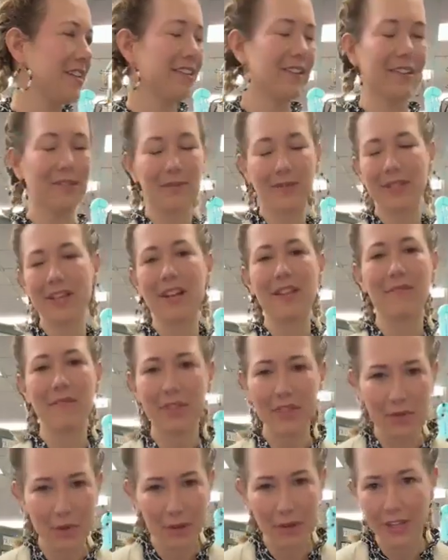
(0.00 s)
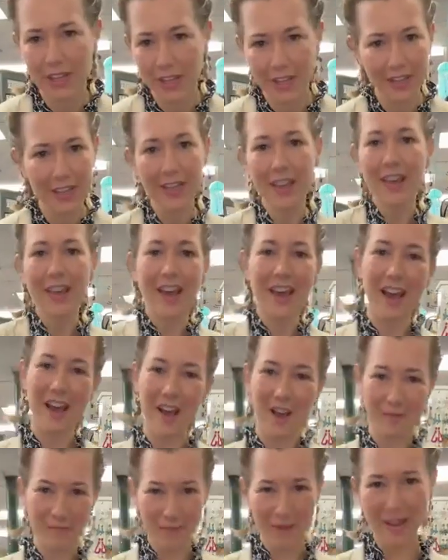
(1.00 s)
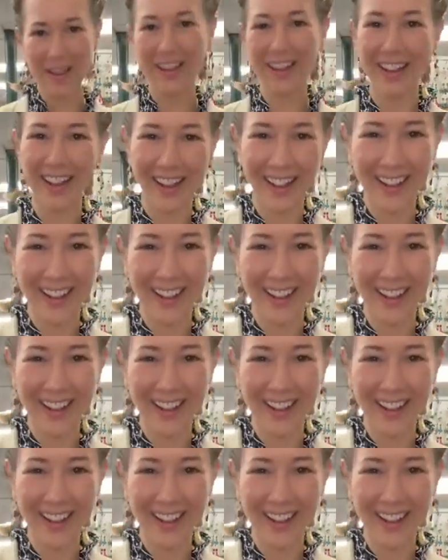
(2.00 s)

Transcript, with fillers: see. It was an inventory thing. Yeah. Um,